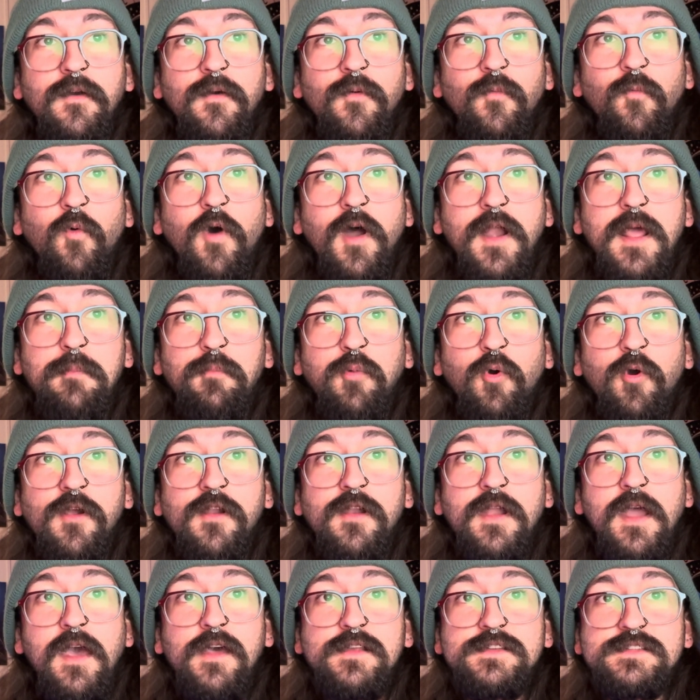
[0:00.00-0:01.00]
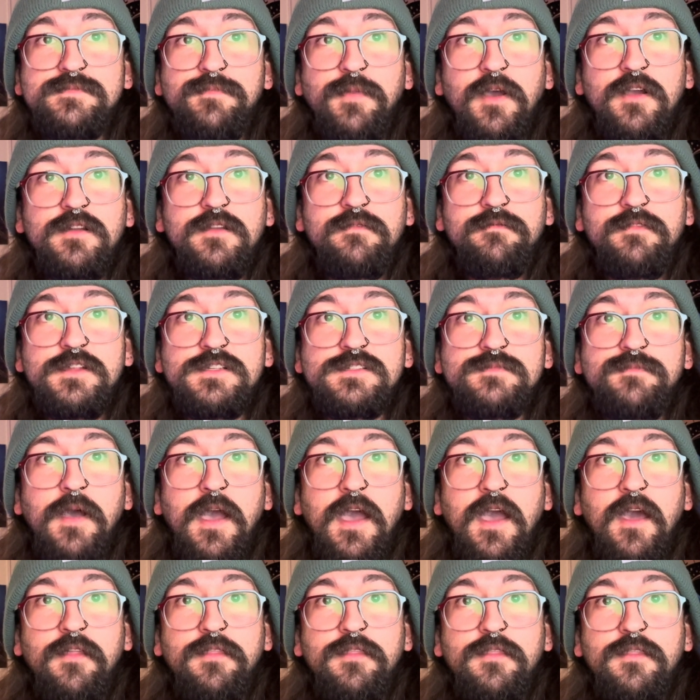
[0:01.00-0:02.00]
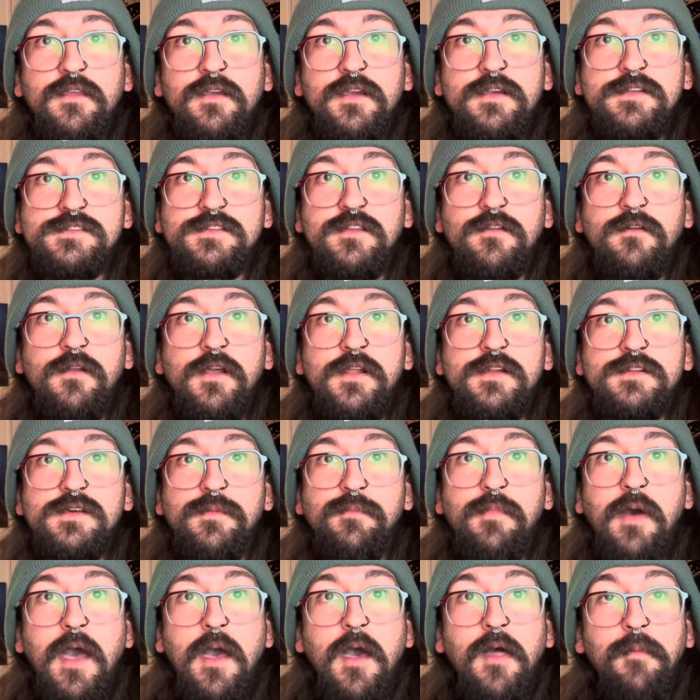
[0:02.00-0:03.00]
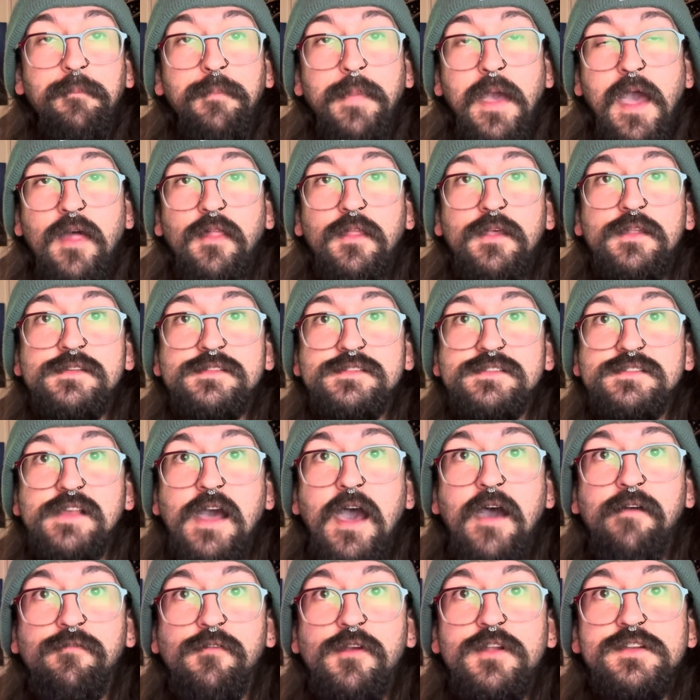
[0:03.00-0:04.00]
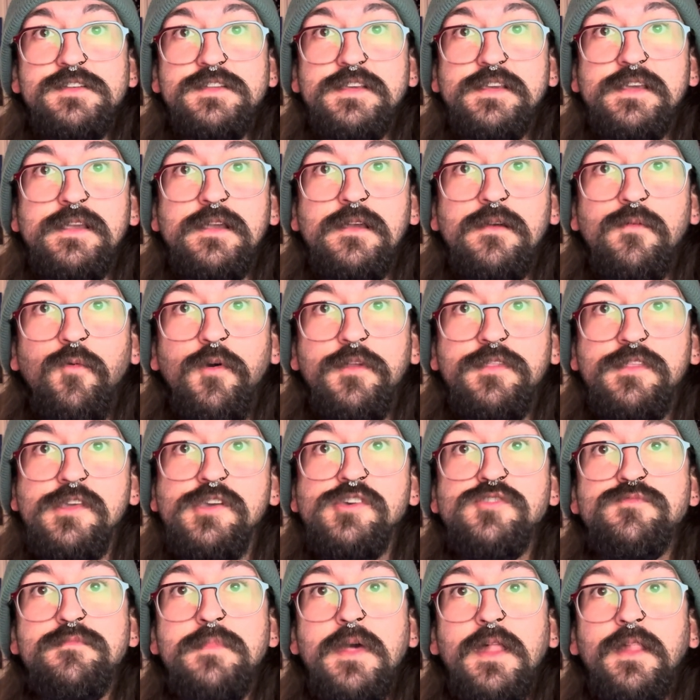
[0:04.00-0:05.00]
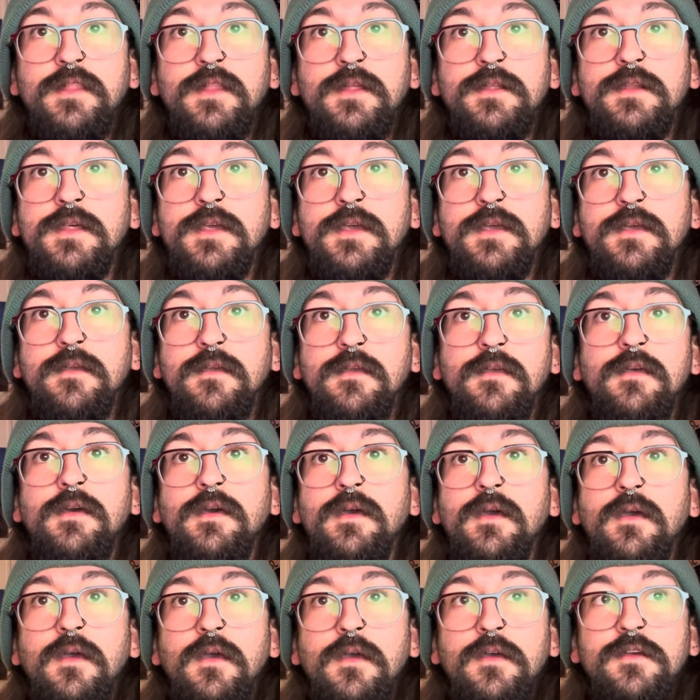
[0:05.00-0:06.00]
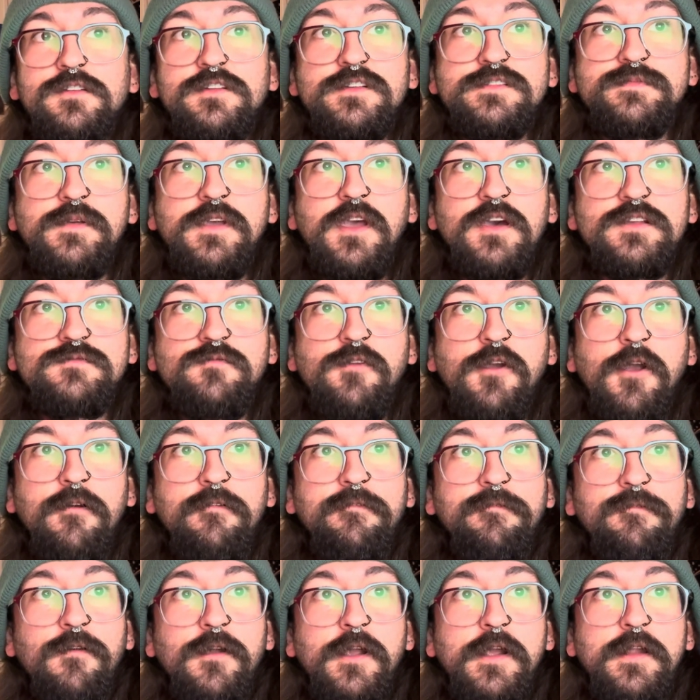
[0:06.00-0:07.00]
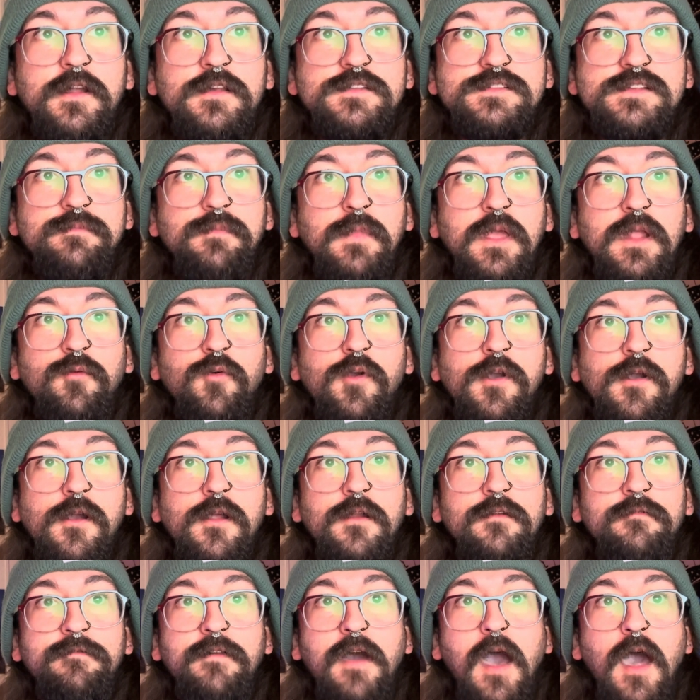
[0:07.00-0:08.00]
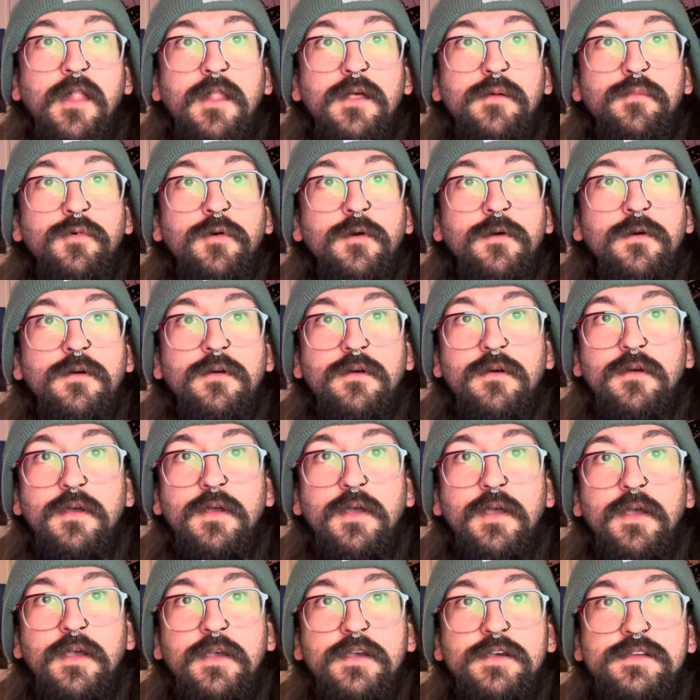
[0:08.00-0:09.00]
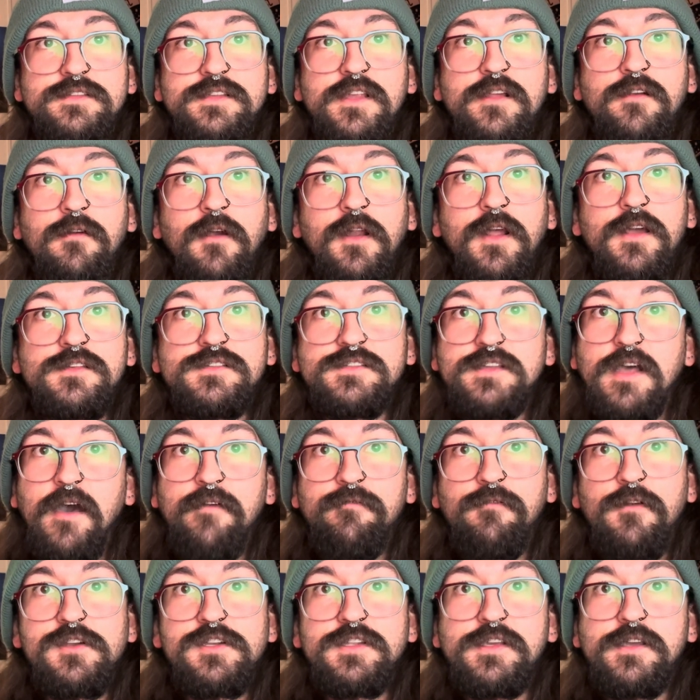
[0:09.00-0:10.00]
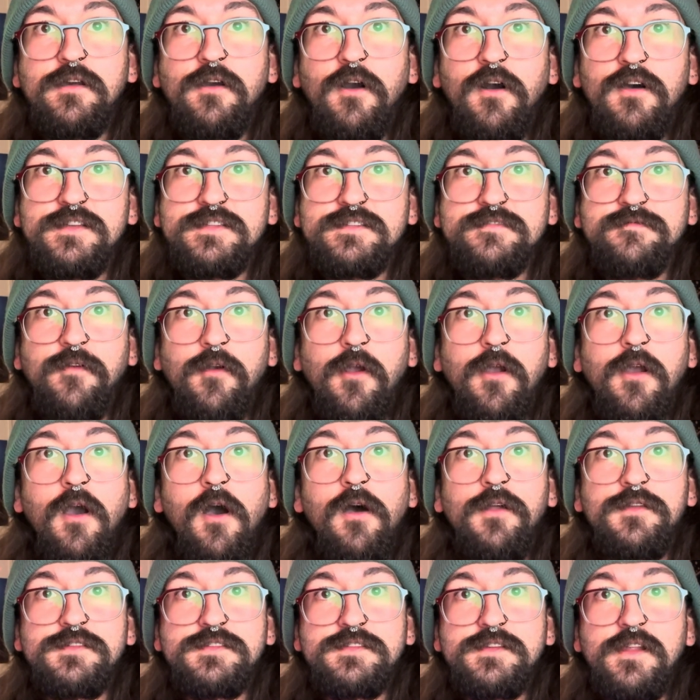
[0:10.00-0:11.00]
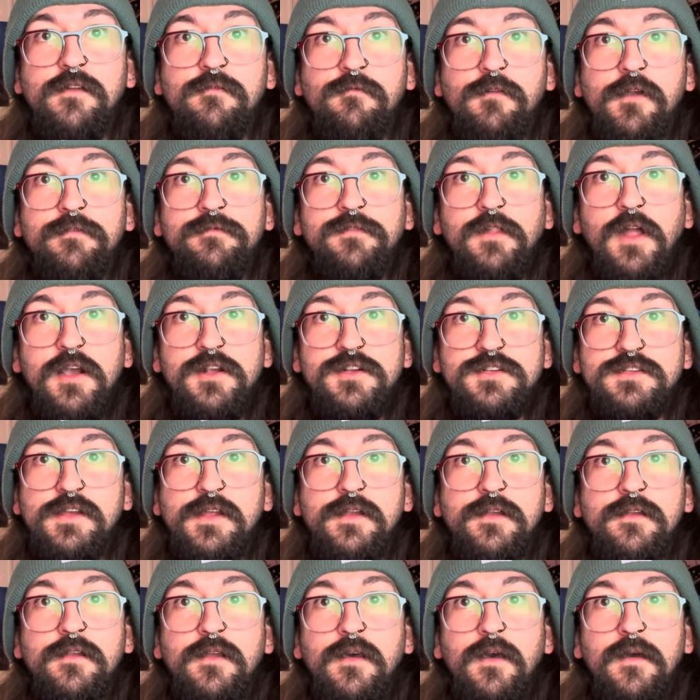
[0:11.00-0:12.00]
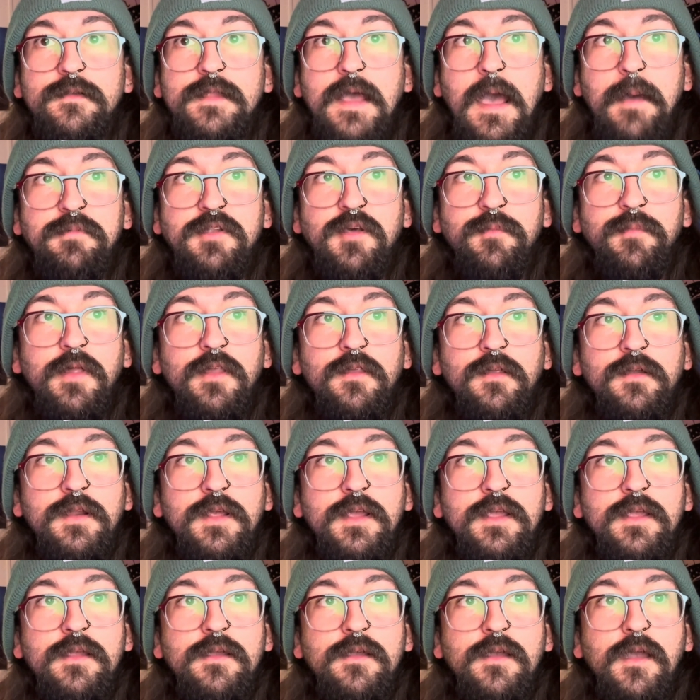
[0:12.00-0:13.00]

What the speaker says: One important aspect of this path is learning to balance sovereignty with humility. Just because we are free doesn't mean we are infallible. Syncretic sovereignty calls for constant reflection, adaptability,